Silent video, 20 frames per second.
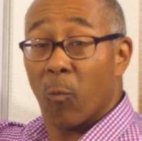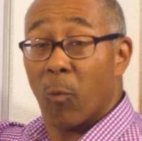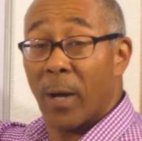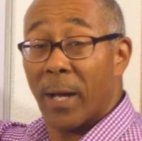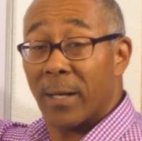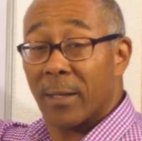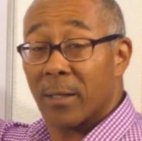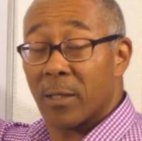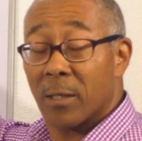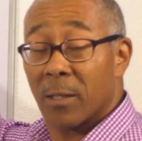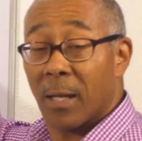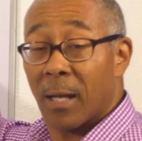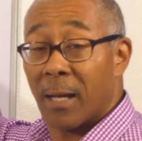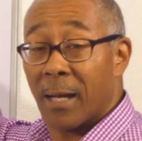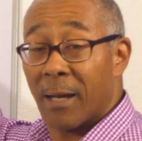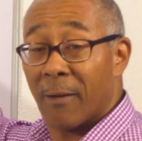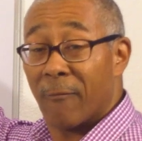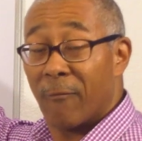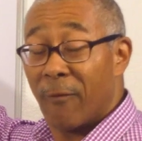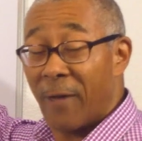what
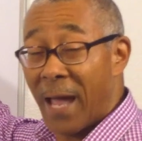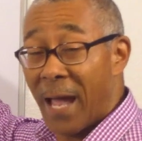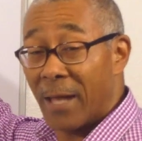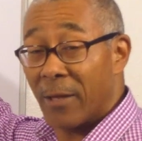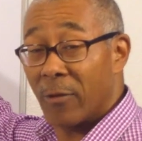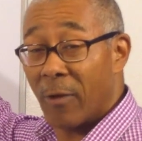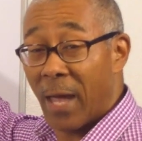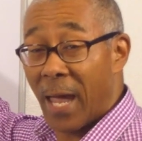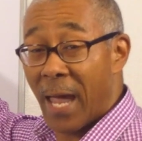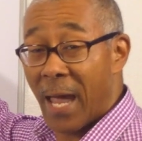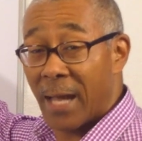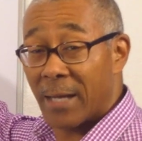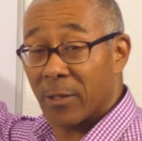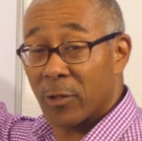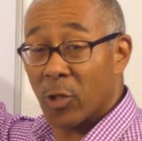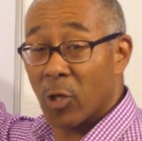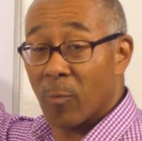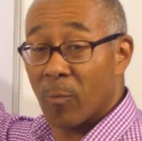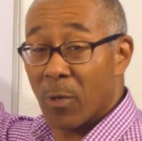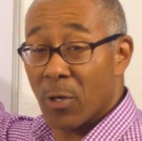uh, value
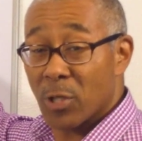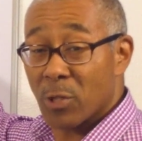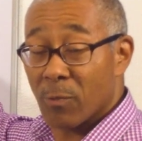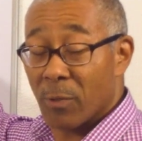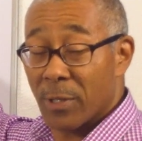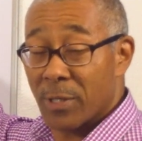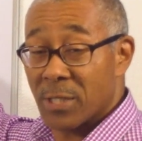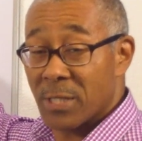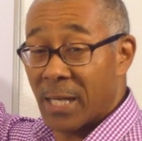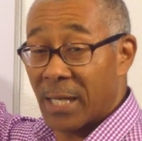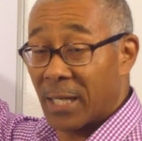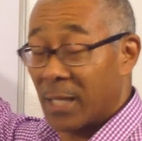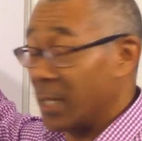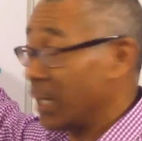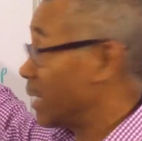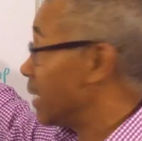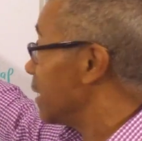add commercial real estate